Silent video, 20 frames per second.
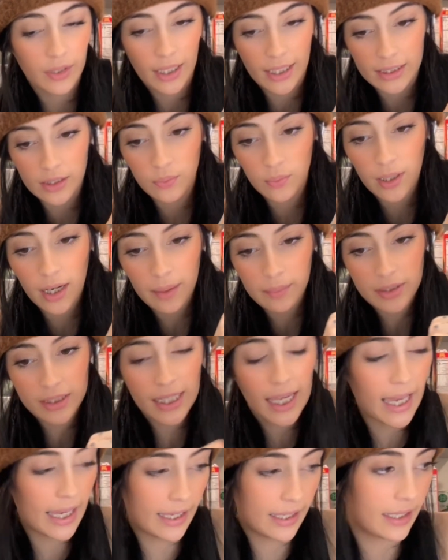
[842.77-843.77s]
That's what I'm
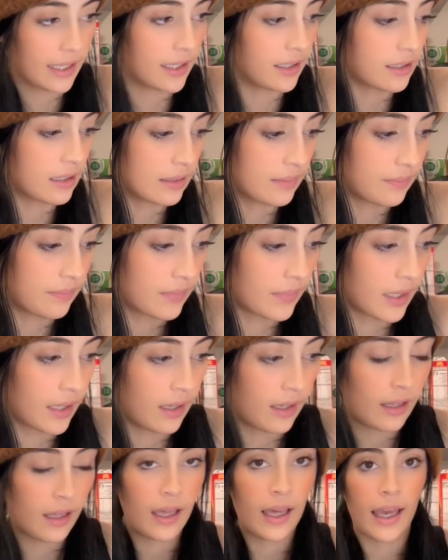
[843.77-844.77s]
saying it is.
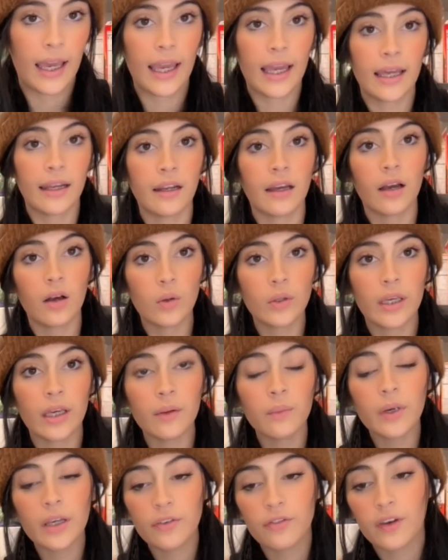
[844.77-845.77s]
And
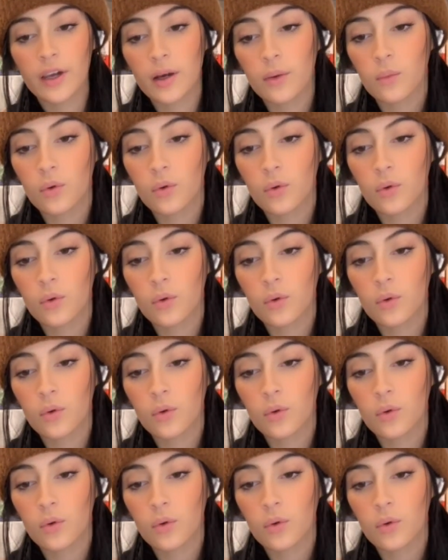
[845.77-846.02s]
can we fair